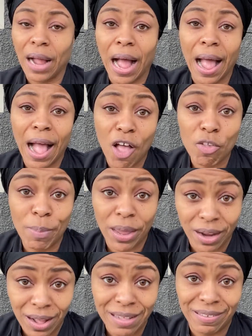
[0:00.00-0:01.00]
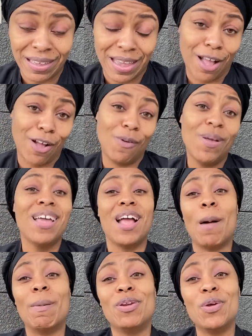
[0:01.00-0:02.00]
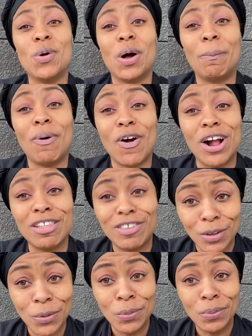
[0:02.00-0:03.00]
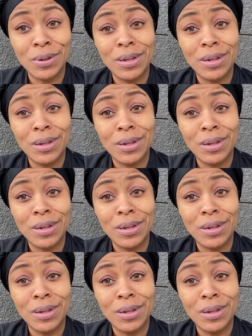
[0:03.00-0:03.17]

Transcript: our house being haunted, y'all. I'm gonna do a part 2.